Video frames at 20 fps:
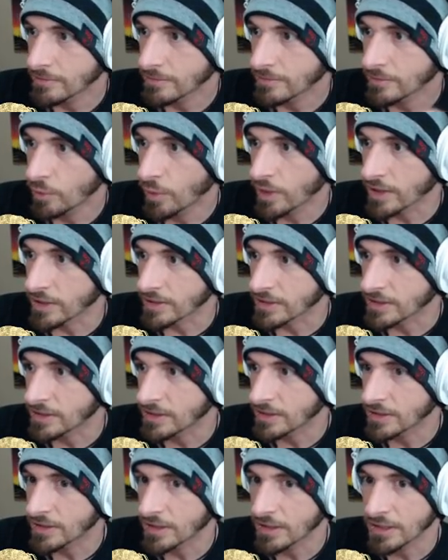What
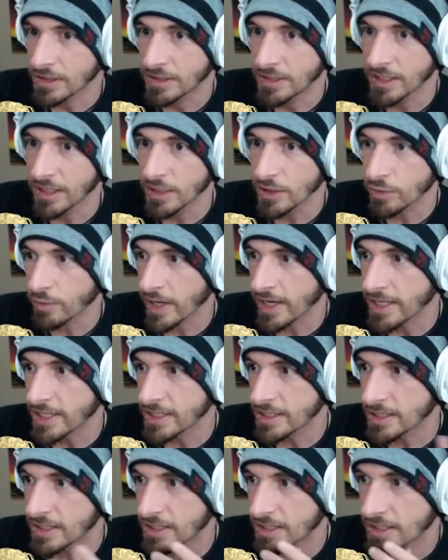else? Guild
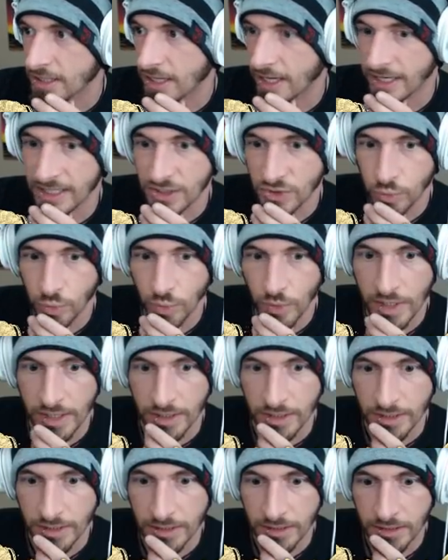raids as
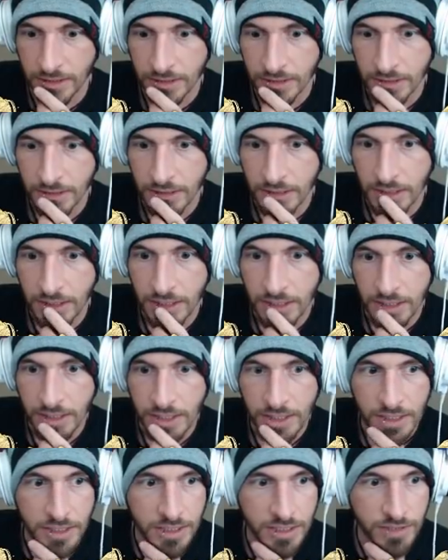well.
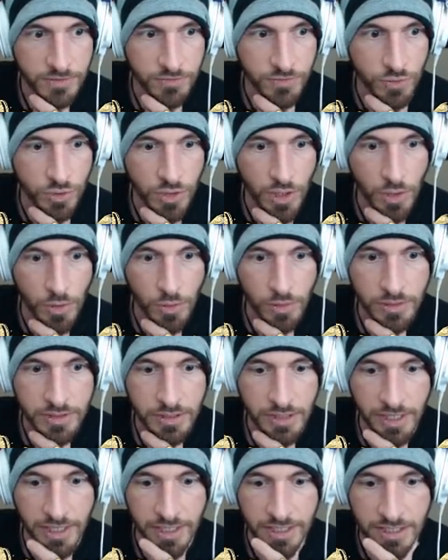Give you
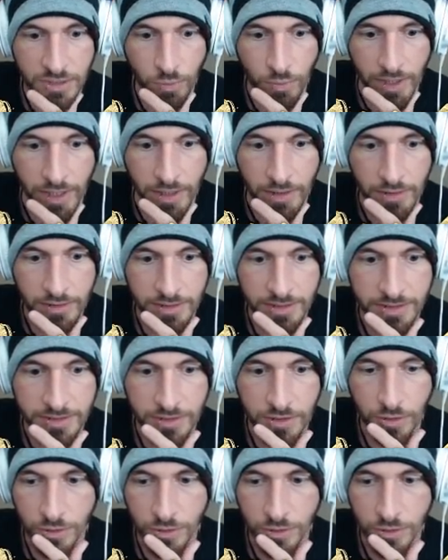gold as well. Let's go